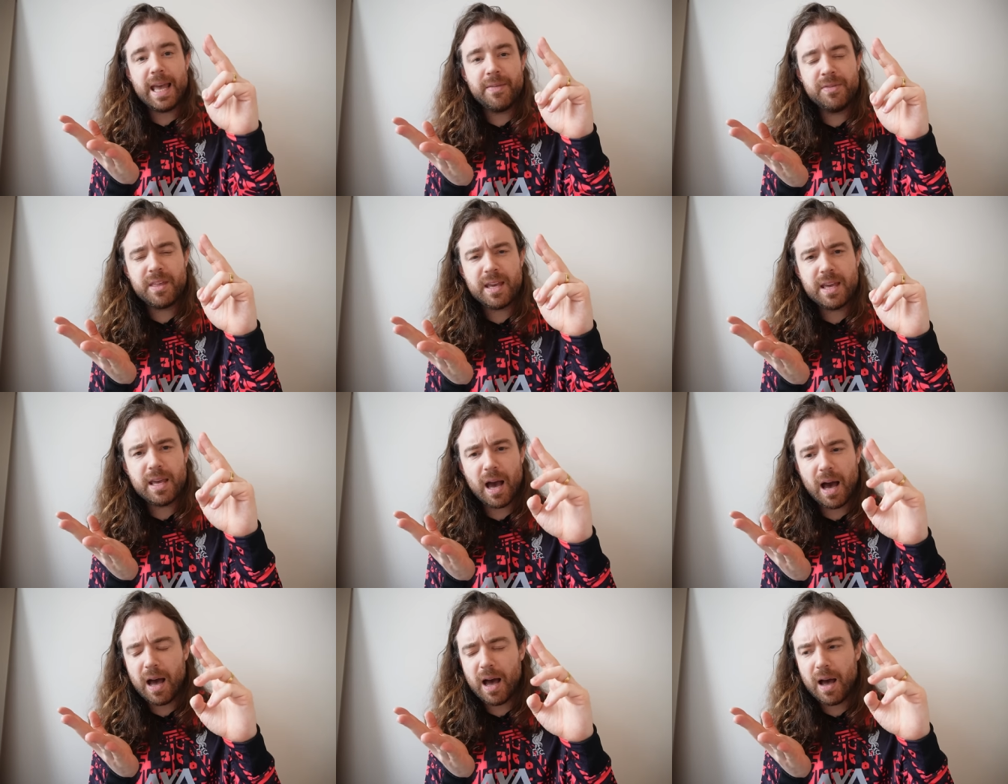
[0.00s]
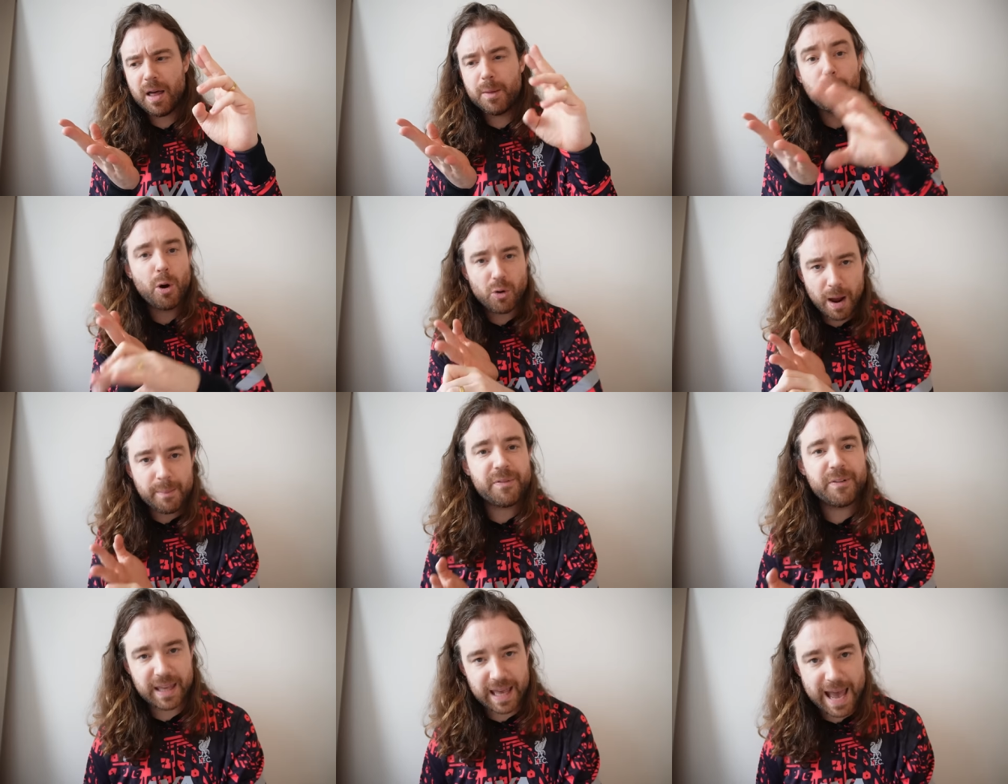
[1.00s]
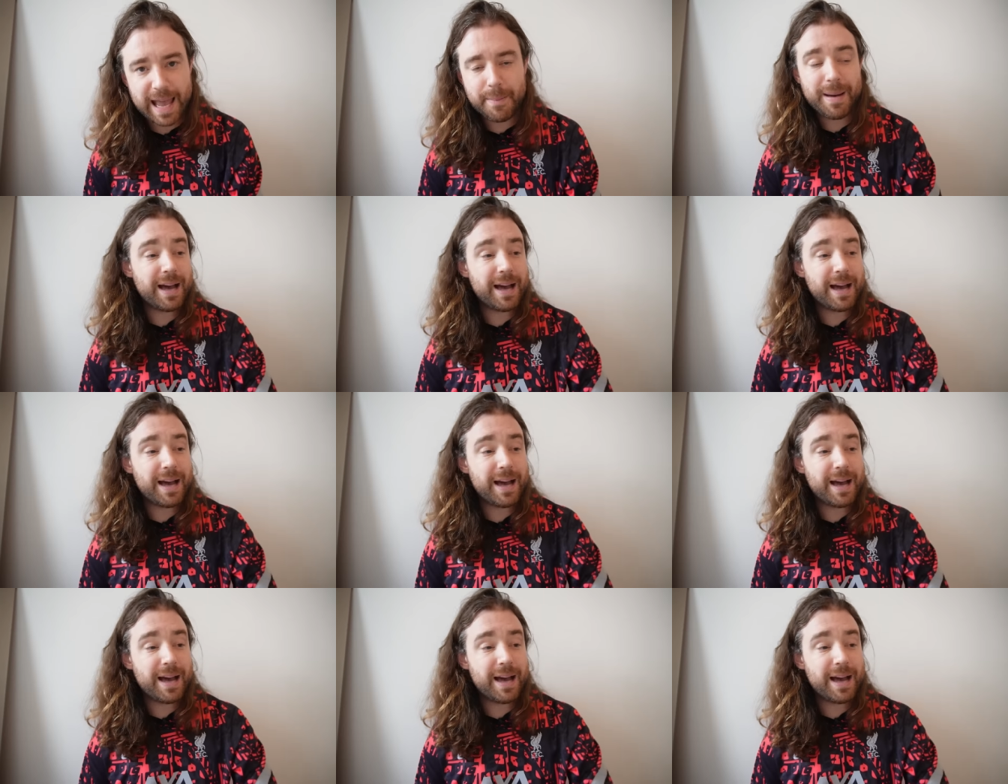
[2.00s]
in the uh, the program for the game,